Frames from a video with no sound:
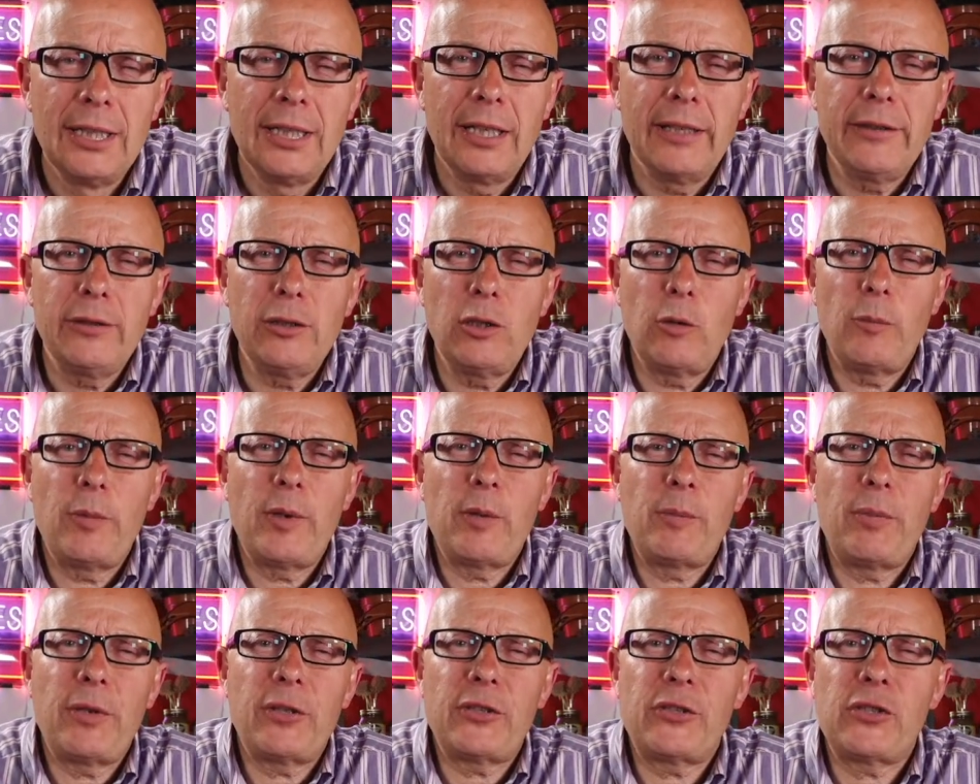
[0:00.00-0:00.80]
I thought it'd be
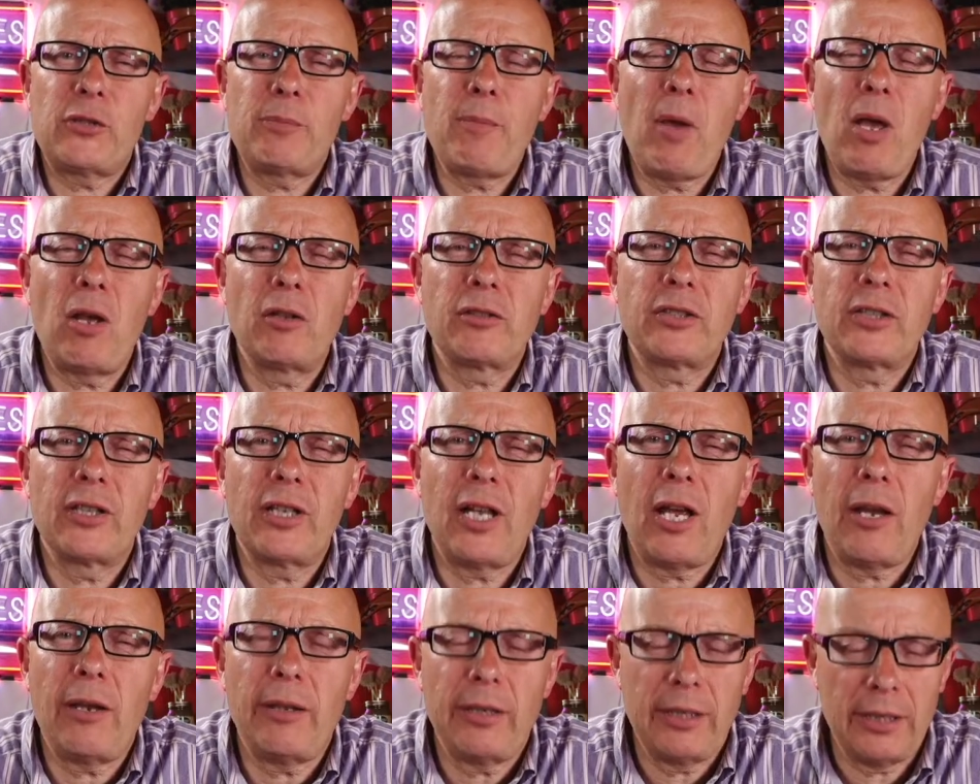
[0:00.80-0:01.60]
a bit
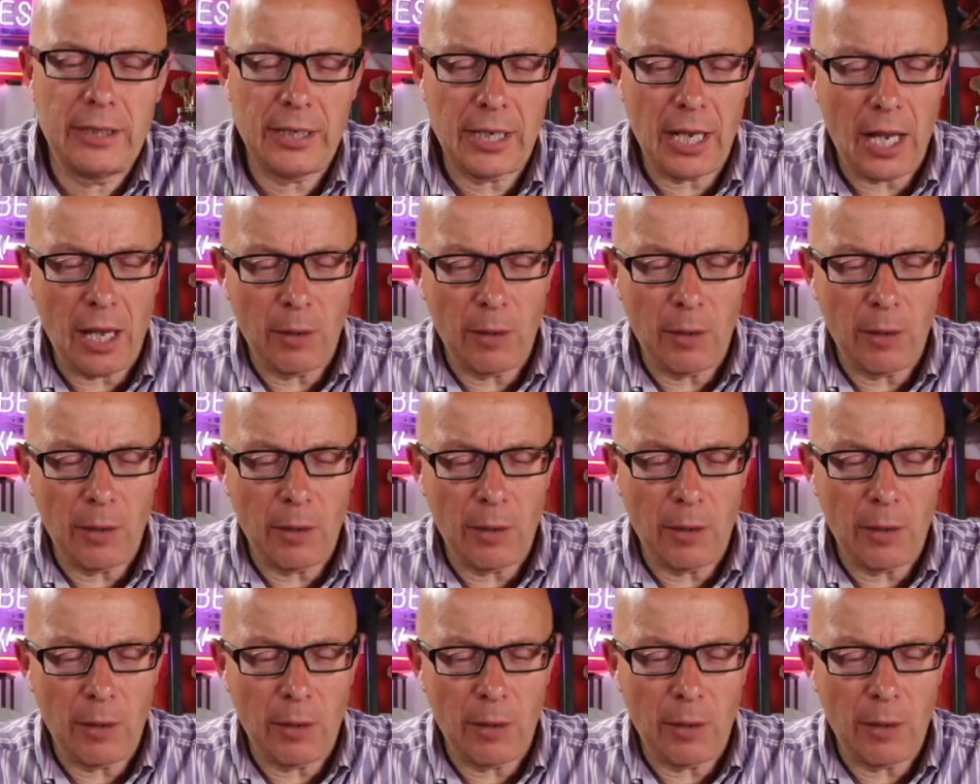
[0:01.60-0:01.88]
smarter.